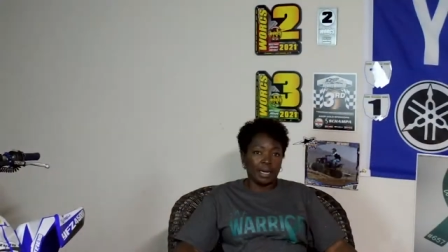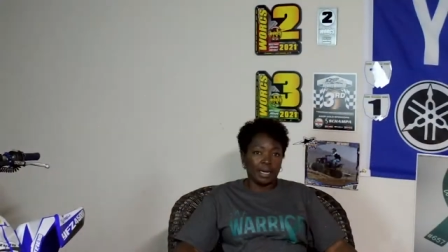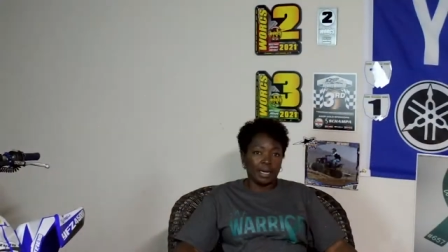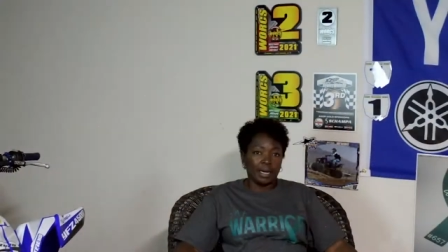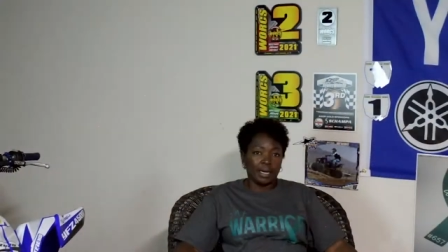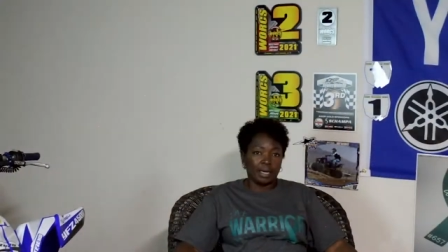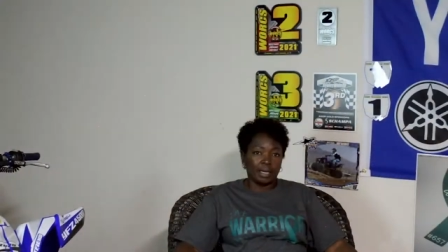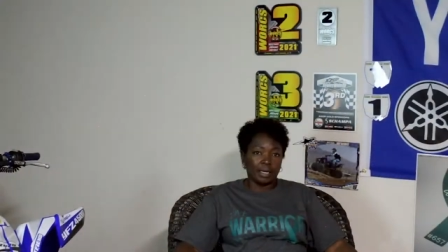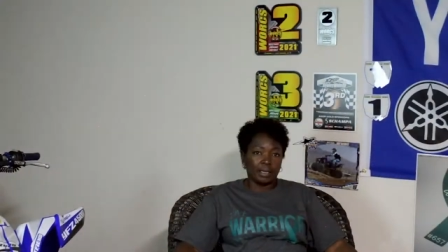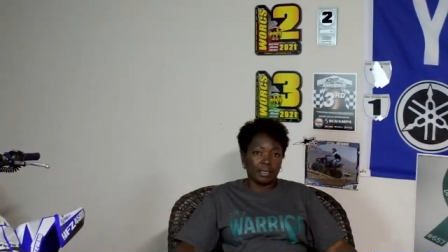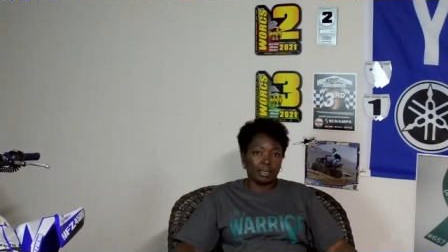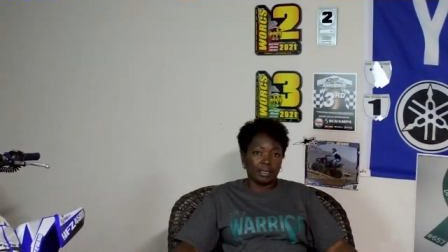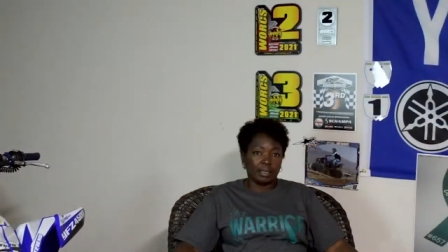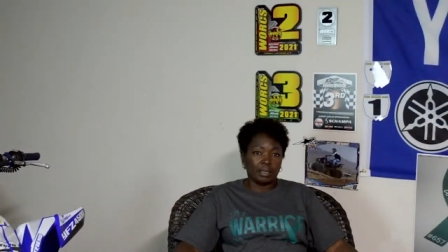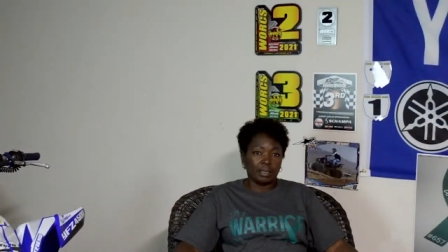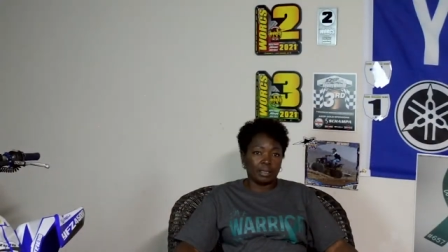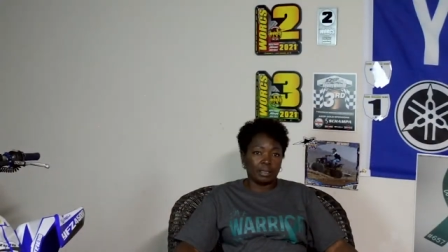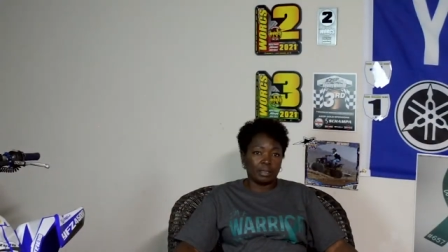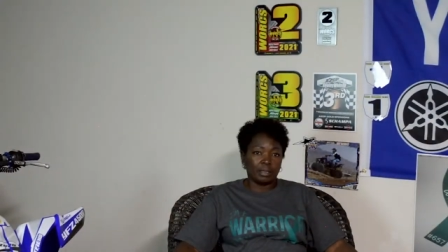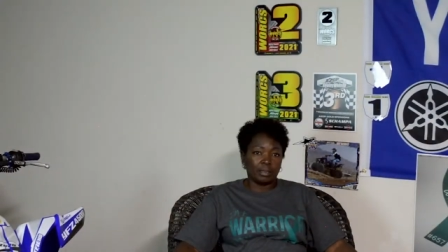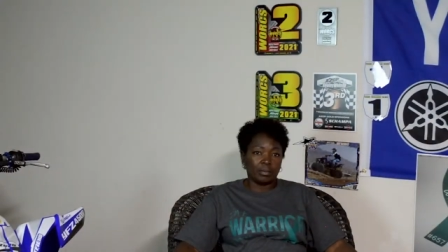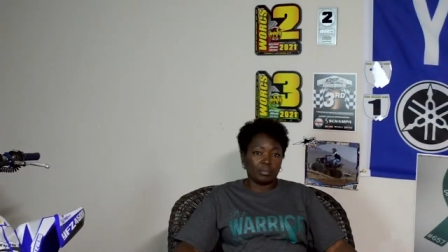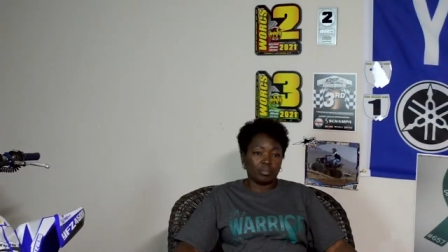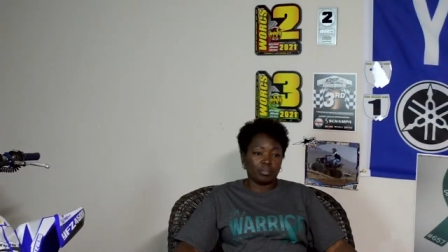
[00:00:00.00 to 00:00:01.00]
I
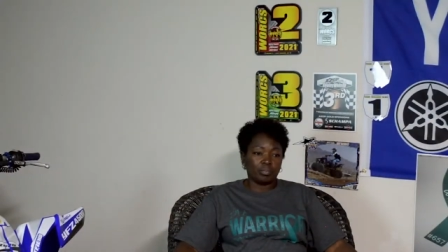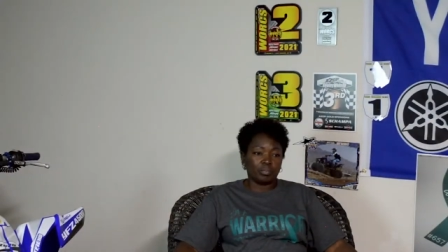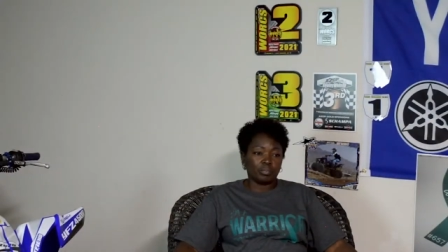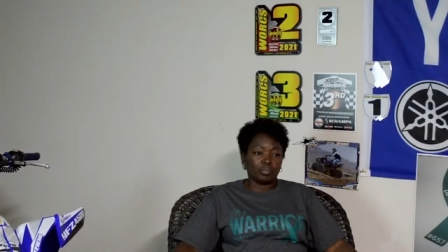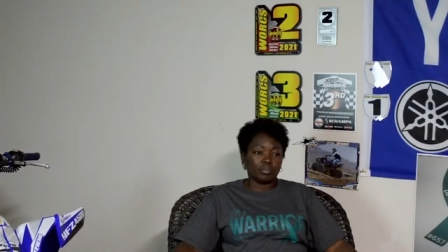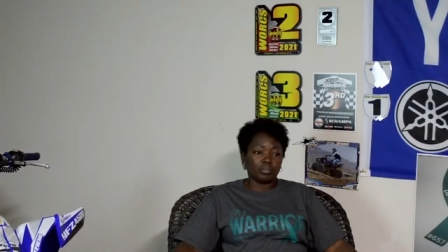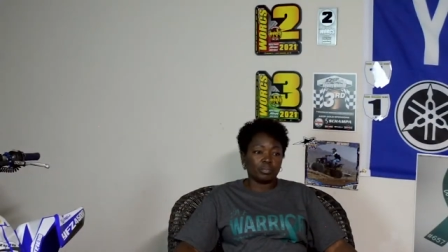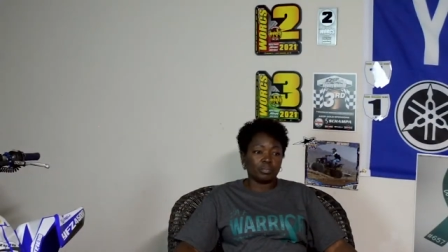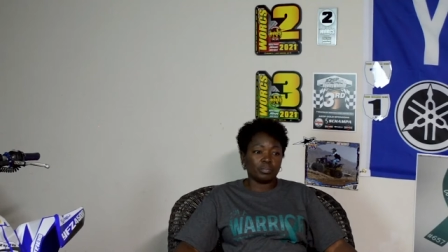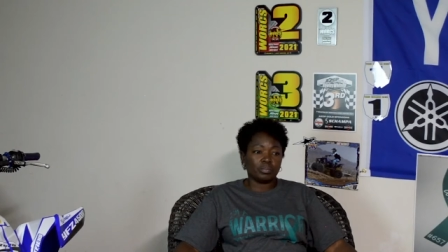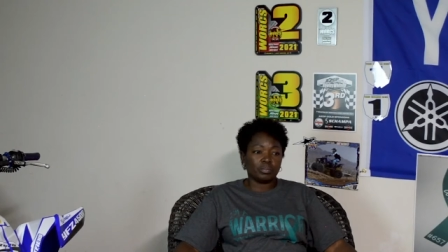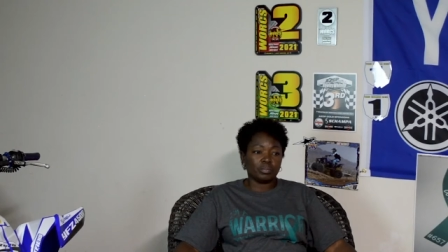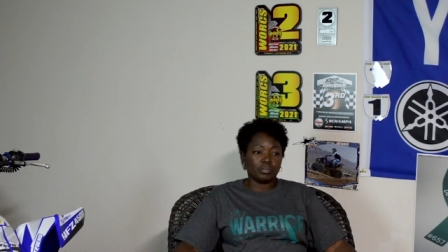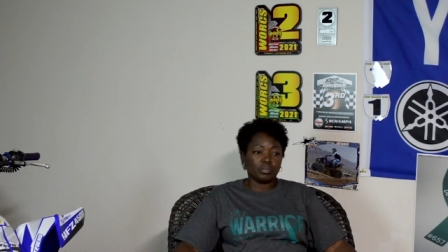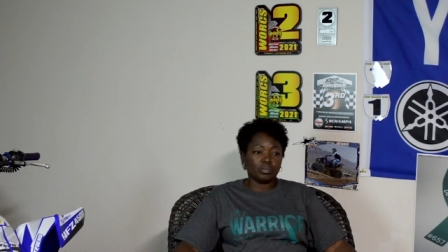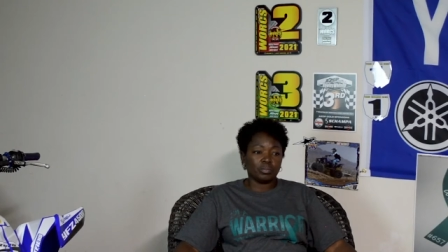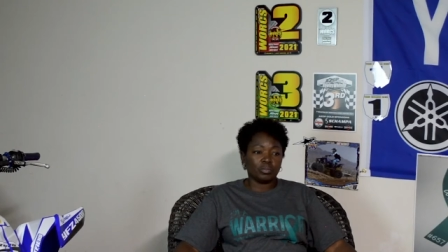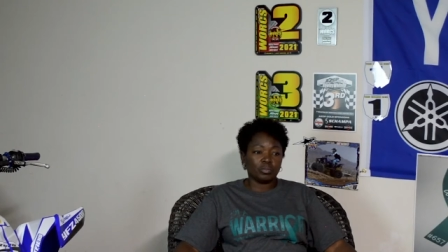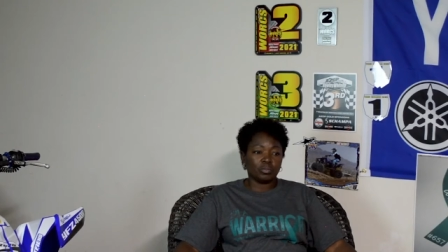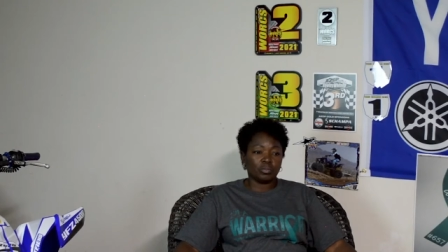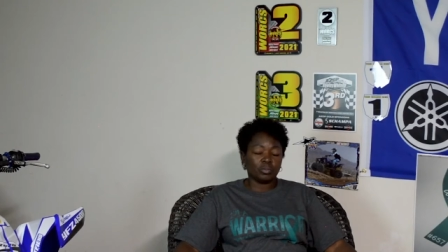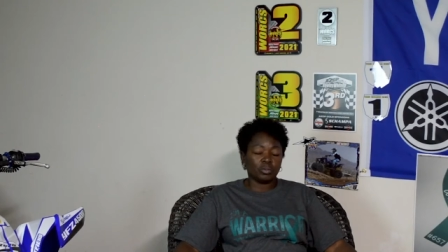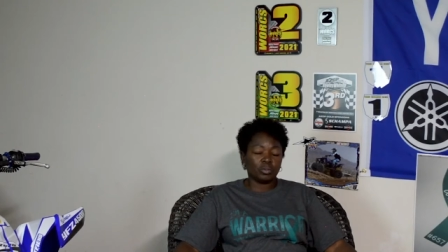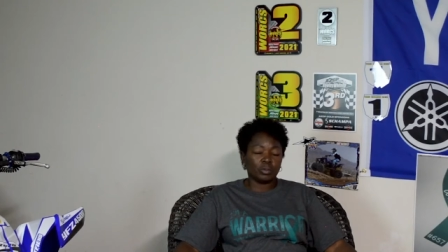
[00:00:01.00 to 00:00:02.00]

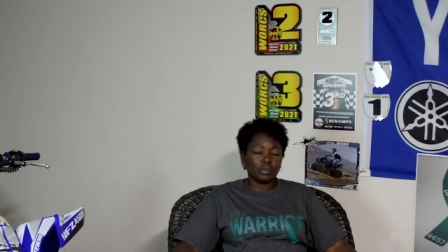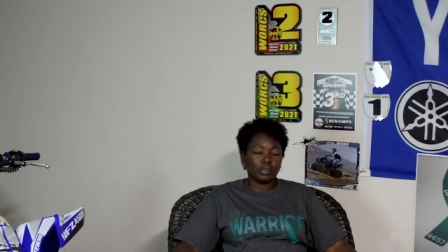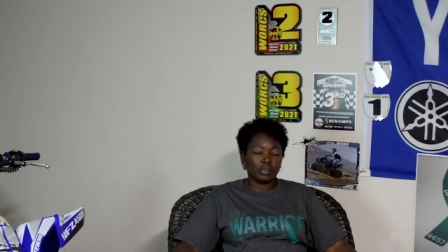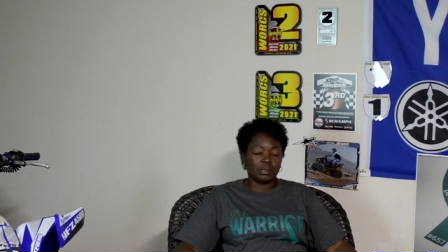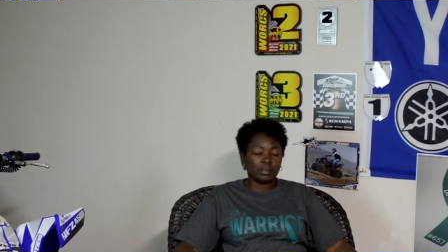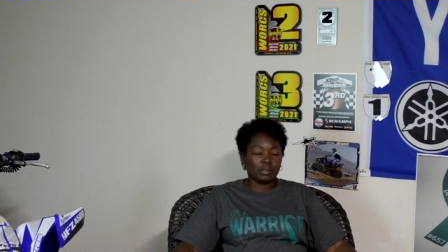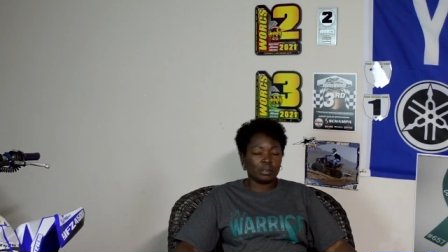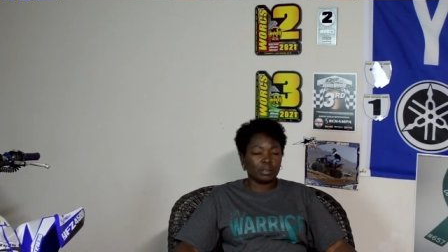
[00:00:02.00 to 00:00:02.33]
was